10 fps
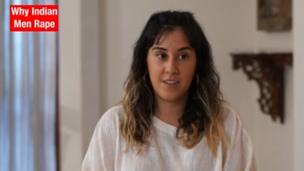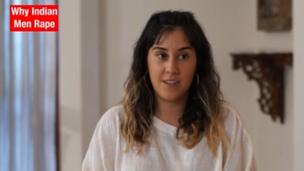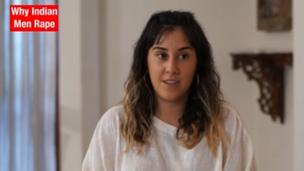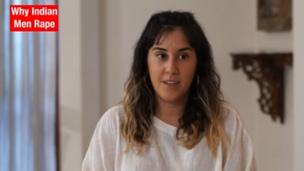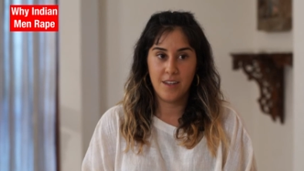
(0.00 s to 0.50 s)

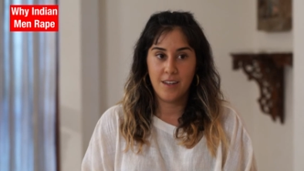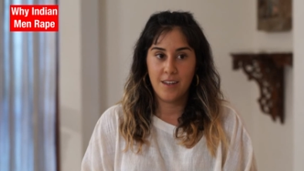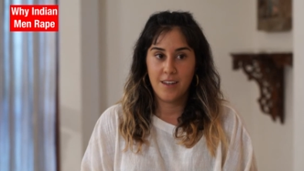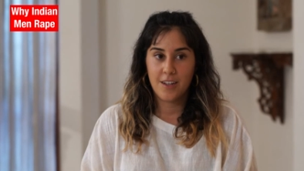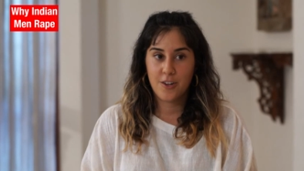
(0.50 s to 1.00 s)
the
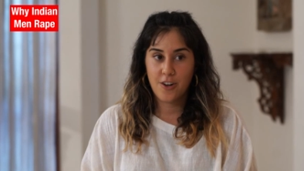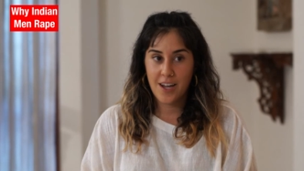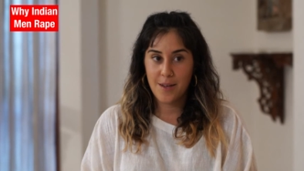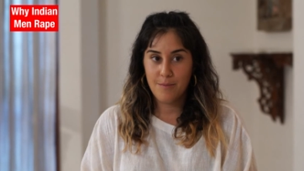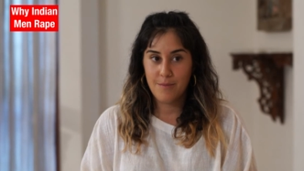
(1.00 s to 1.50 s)

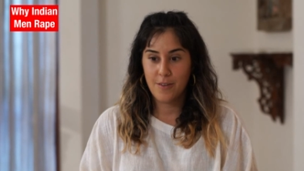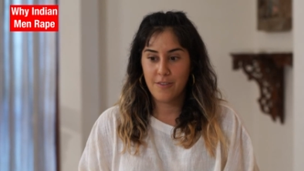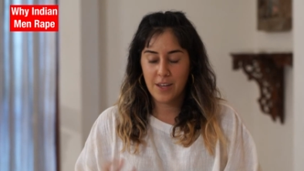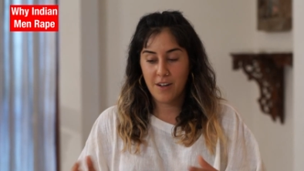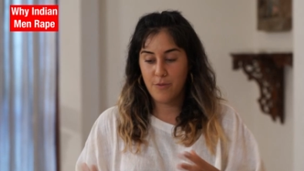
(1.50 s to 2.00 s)
crime,
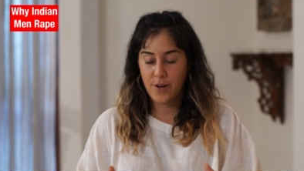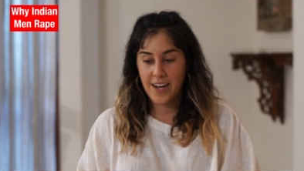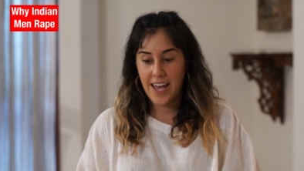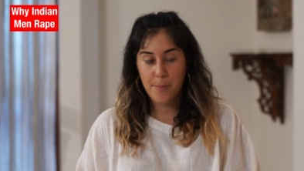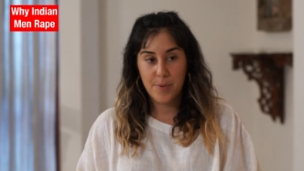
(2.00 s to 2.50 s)
or like of where
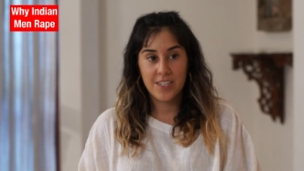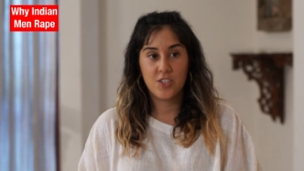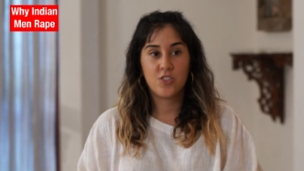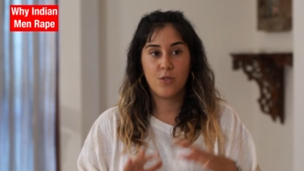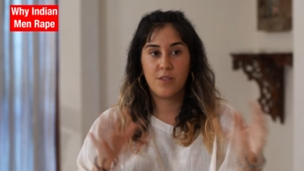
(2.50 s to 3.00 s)
it happened,
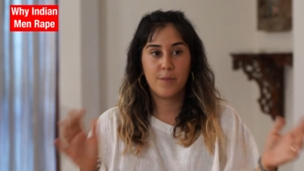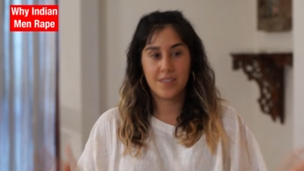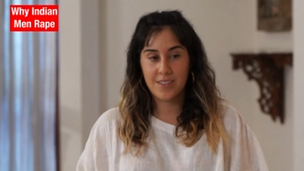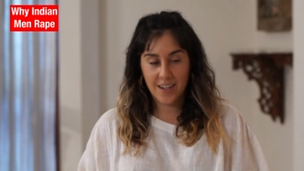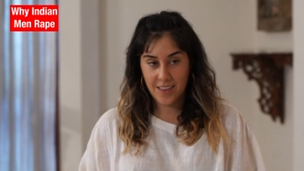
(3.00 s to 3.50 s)
and show them
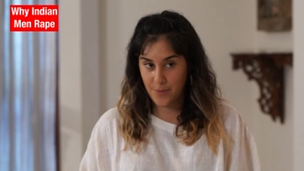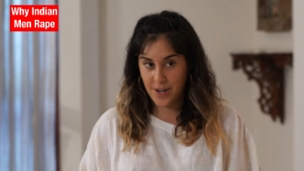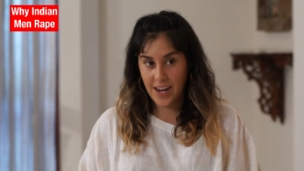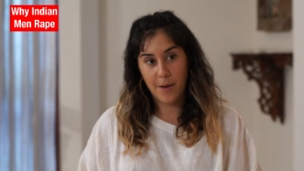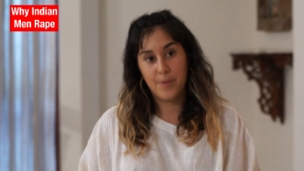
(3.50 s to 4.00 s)
exactly
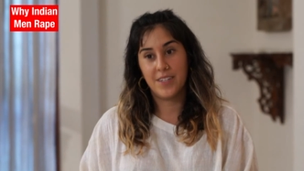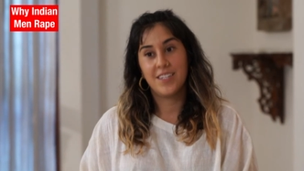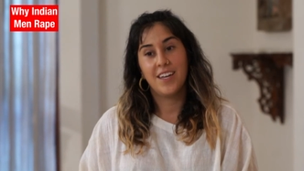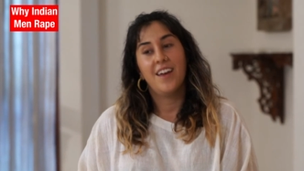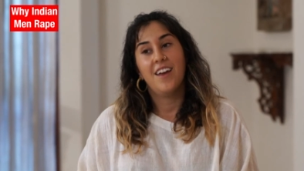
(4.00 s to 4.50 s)
where it
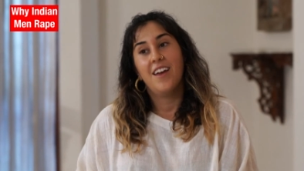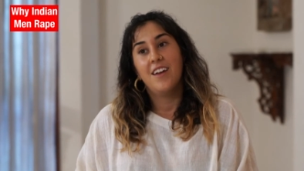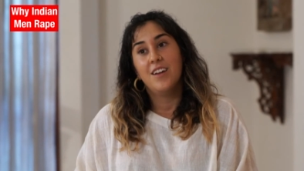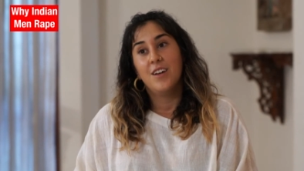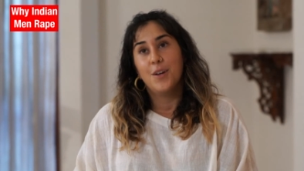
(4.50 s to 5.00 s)
happened,
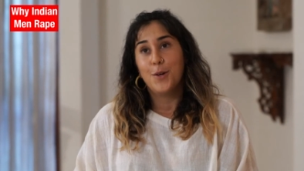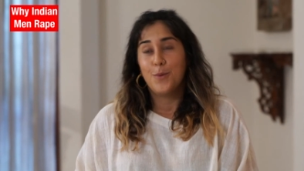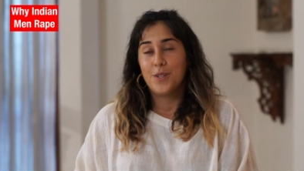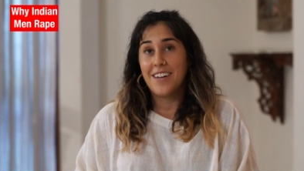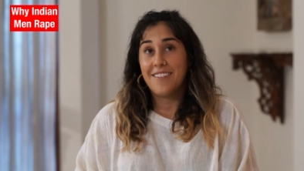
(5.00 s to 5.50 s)

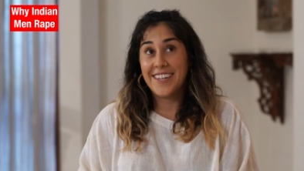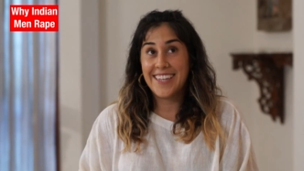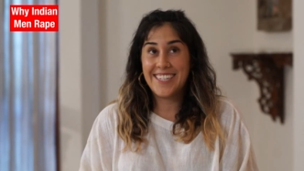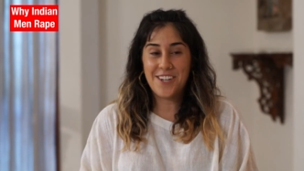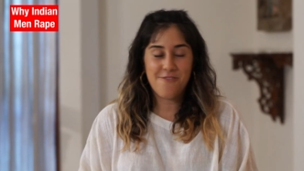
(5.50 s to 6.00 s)
which I
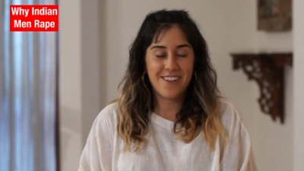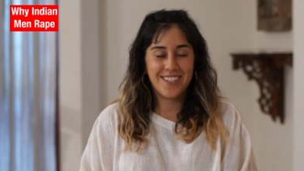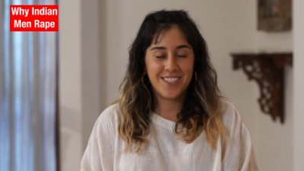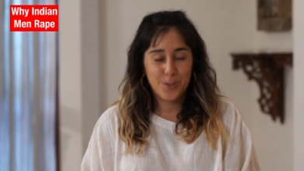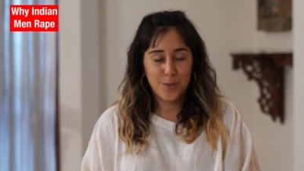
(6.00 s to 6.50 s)
really didn't want to